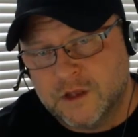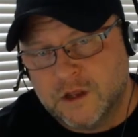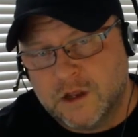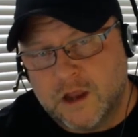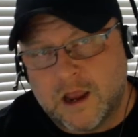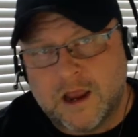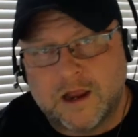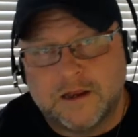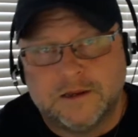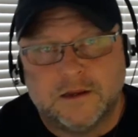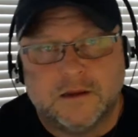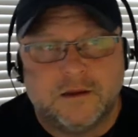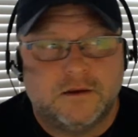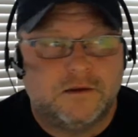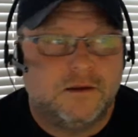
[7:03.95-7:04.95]
And
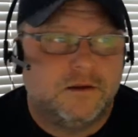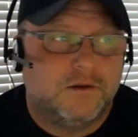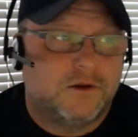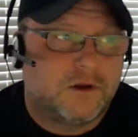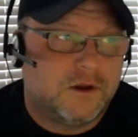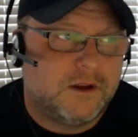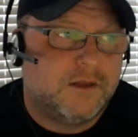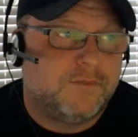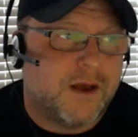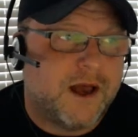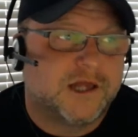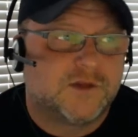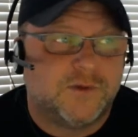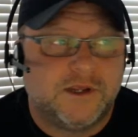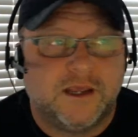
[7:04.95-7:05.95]
you can
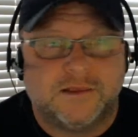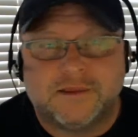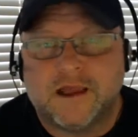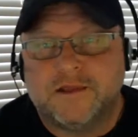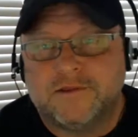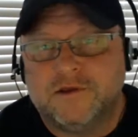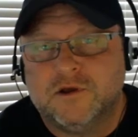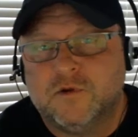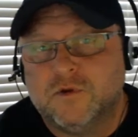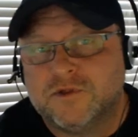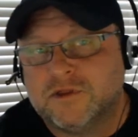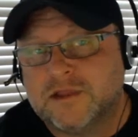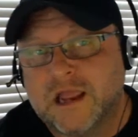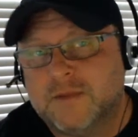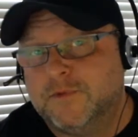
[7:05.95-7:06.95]
possibly get that too with
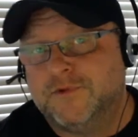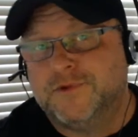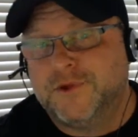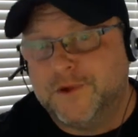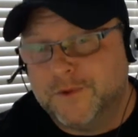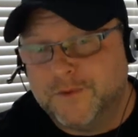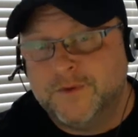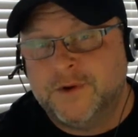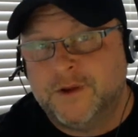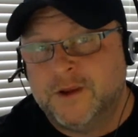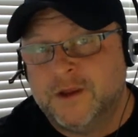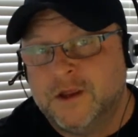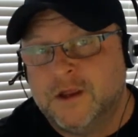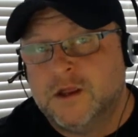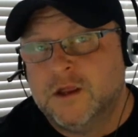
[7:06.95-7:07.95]
a table 2
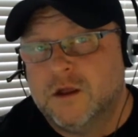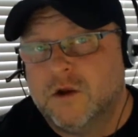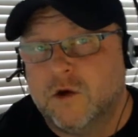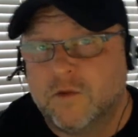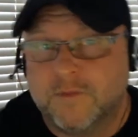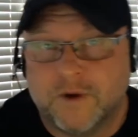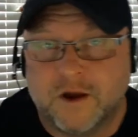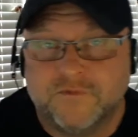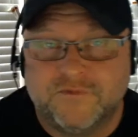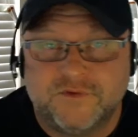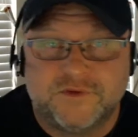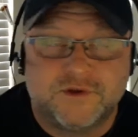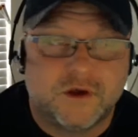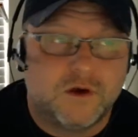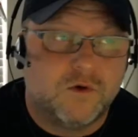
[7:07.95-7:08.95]
or above.
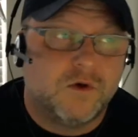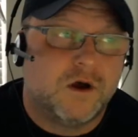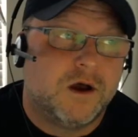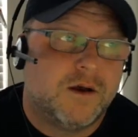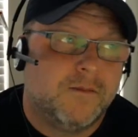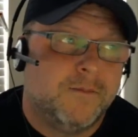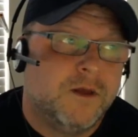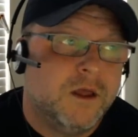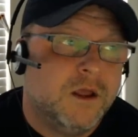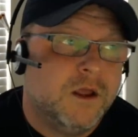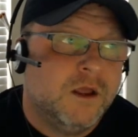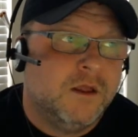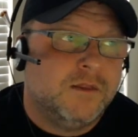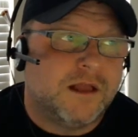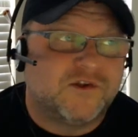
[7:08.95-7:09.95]
So
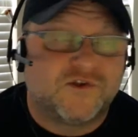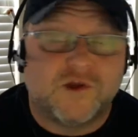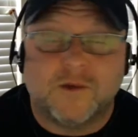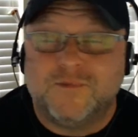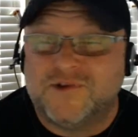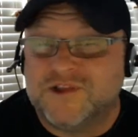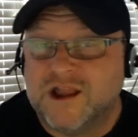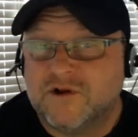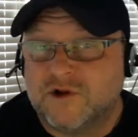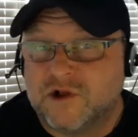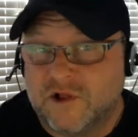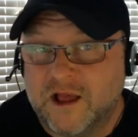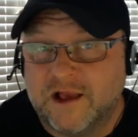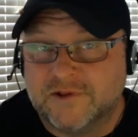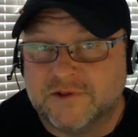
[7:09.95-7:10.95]
that's substandard
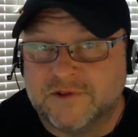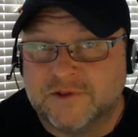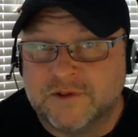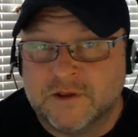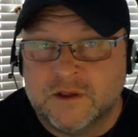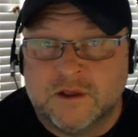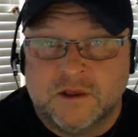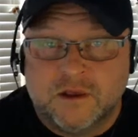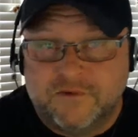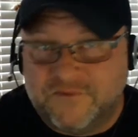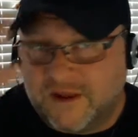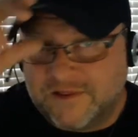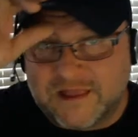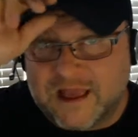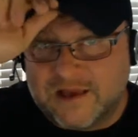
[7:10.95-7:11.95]
classes.
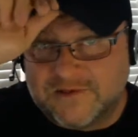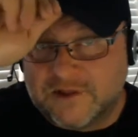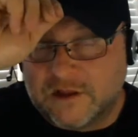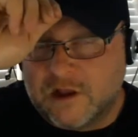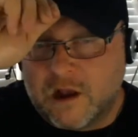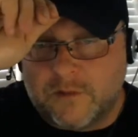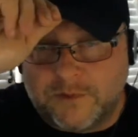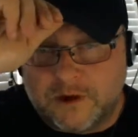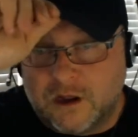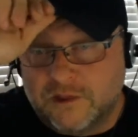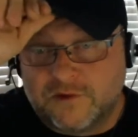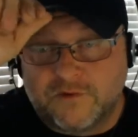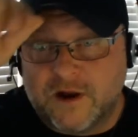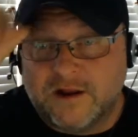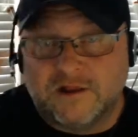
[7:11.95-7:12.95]
Fantastic company,
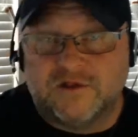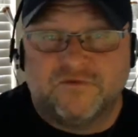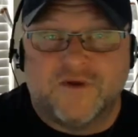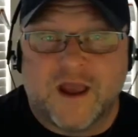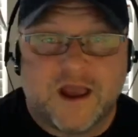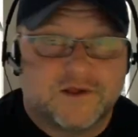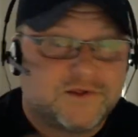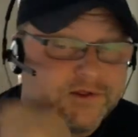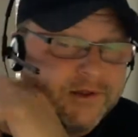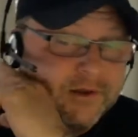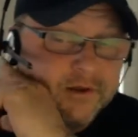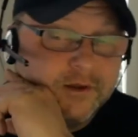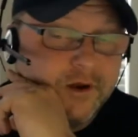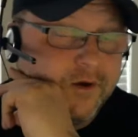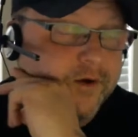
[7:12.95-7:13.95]
underwriting's fast.
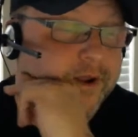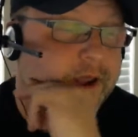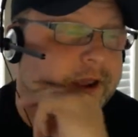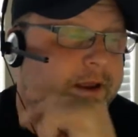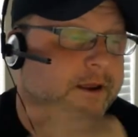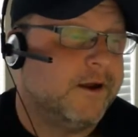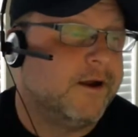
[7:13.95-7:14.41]
Okay.